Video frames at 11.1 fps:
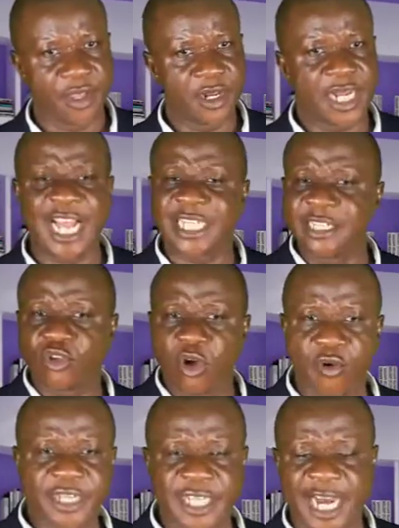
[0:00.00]
That is
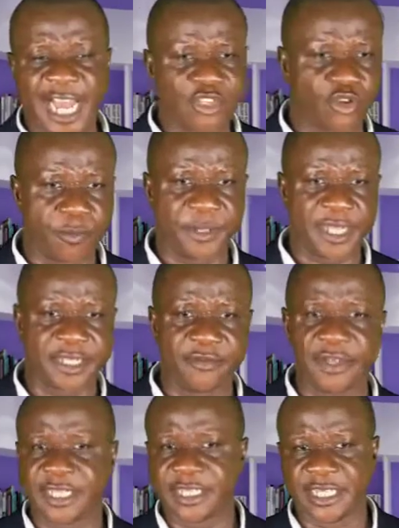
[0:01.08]
always the last objective.
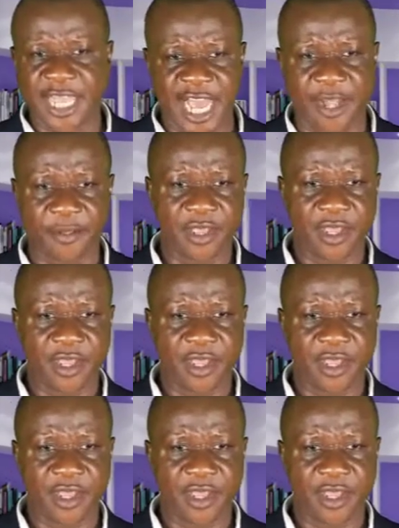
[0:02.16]
It is there